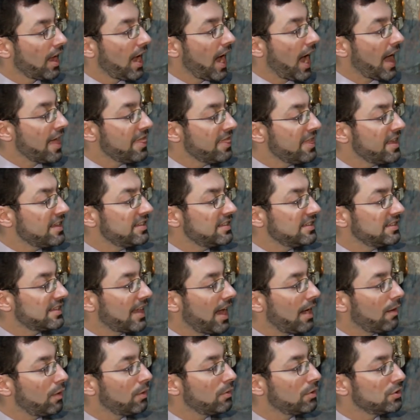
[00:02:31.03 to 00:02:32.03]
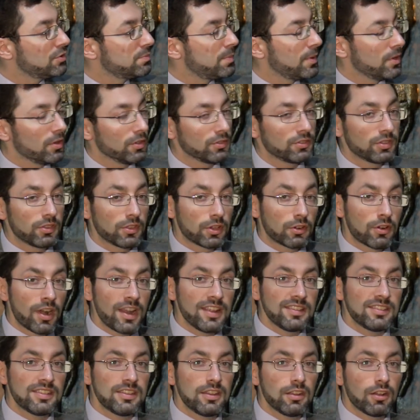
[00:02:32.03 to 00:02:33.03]
And this is how it was built. The
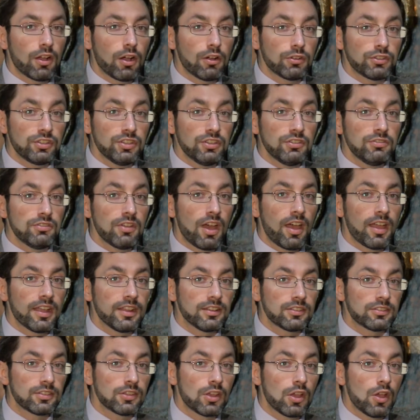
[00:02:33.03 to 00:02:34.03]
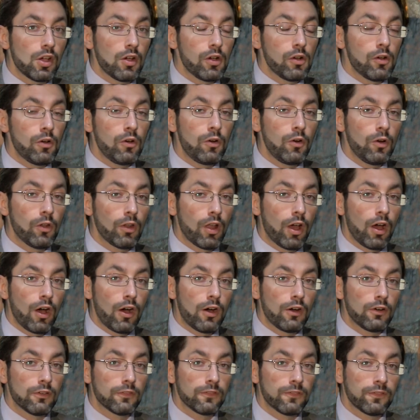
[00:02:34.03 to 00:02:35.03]
Great Synagogue to unite all
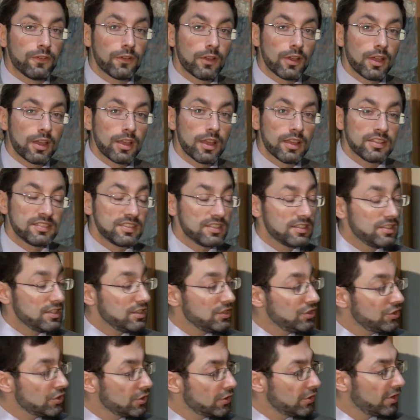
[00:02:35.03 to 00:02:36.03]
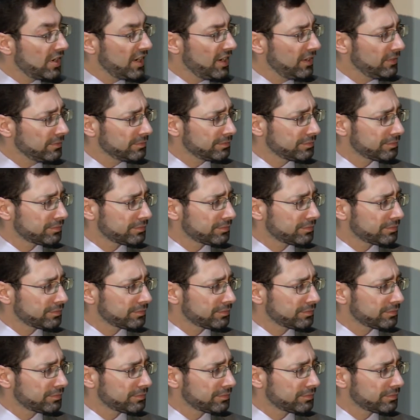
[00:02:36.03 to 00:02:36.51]
of Sydney Jewry,